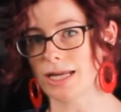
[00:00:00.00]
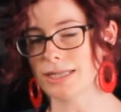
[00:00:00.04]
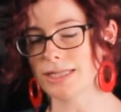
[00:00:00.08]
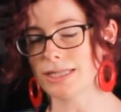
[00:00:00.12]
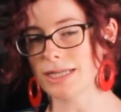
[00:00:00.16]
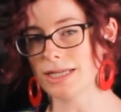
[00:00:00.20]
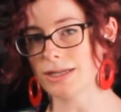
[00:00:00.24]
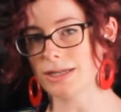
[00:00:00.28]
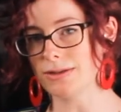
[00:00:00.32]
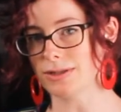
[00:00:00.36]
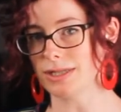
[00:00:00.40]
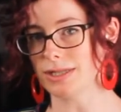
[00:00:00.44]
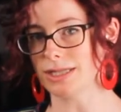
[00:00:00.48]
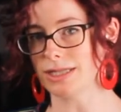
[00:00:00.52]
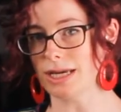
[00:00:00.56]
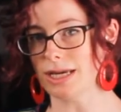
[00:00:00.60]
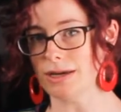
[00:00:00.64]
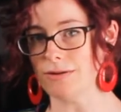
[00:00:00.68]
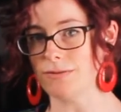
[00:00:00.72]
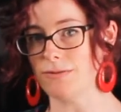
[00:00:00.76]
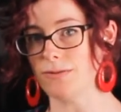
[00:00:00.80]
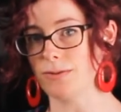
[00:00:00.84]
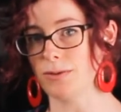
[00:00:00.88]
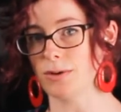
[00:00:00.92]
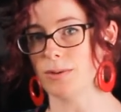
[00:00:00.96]
uses
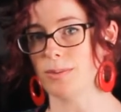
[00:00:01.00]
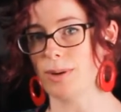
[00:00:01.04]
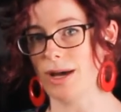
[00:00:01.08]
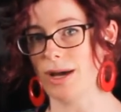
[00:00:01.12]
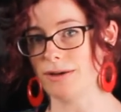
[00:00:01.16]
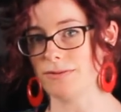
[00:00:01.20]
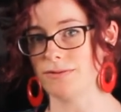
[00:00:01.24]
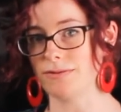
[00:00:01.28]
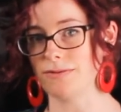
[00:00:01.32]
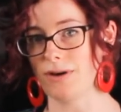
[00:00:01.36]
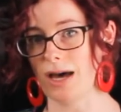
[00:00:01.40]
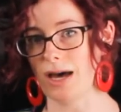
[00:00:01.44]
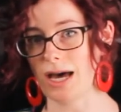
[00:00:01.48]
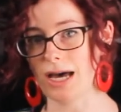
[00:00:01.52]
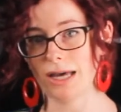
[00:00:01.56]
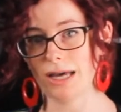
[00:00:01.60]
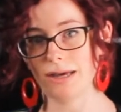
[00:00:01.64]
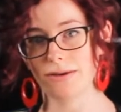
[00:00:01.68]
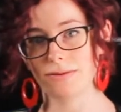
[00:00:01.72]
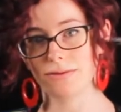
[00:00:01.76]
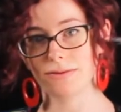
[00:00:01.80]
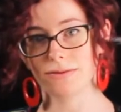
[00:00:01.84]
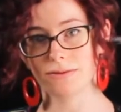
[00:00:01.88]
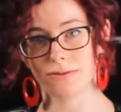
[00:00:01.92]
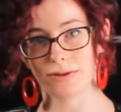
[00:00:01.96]
a
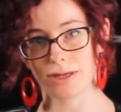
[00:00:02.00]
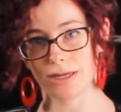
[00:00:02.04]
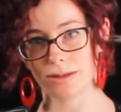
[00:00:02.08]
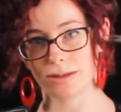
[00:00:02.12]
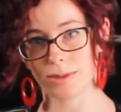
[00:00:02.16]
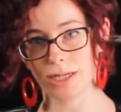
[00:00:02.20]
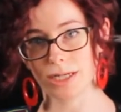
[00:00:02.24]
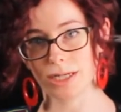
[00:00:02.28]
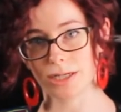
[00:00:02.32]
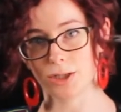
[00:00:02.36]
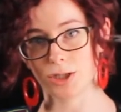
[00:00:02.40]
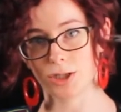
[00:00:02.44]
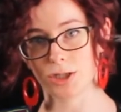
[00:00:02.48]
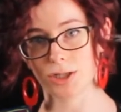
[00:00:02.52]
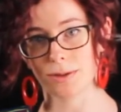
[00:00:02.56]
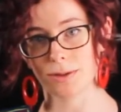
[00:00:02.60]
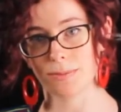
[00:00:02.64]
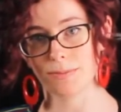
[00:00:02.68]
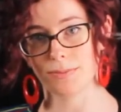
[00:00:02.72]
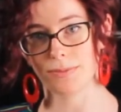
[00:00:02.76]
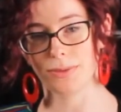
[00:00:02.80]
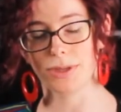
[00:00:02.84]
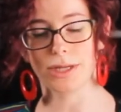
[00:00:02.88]
4x5 image.